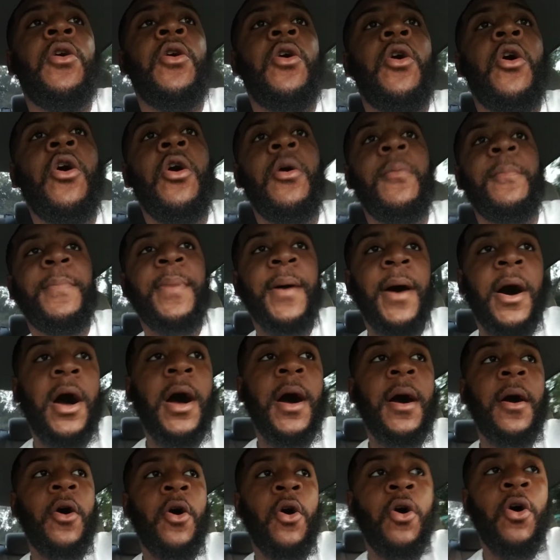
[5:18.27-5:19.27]

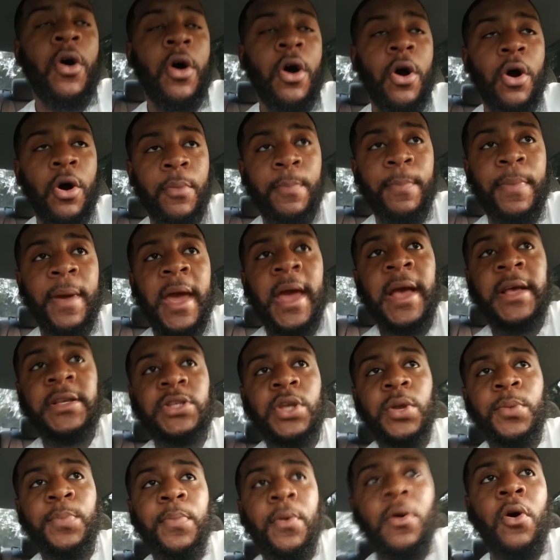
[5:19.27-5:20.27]
are
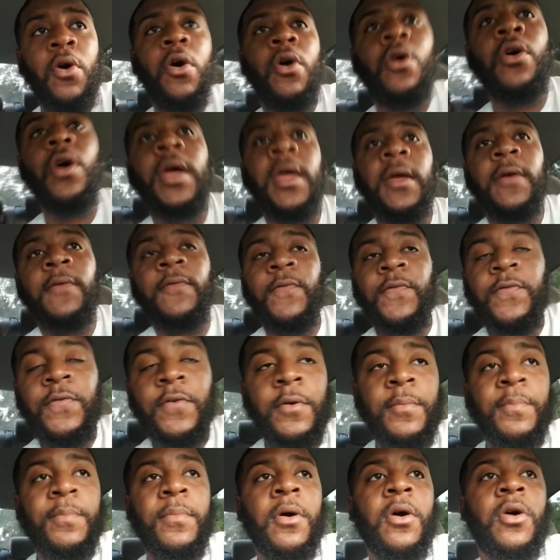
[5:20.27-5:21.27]
basketball and
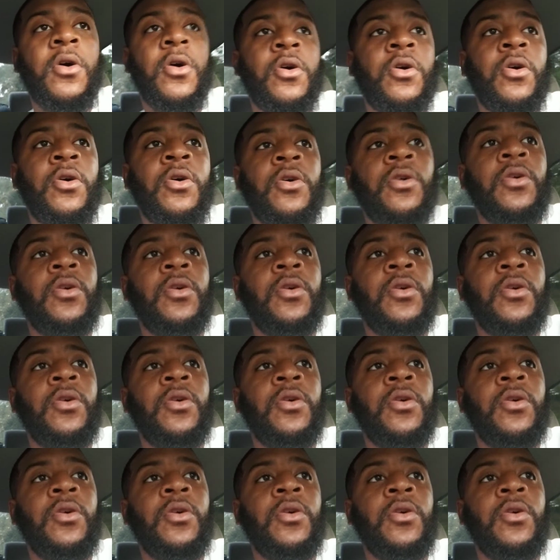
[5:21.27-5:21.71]
football.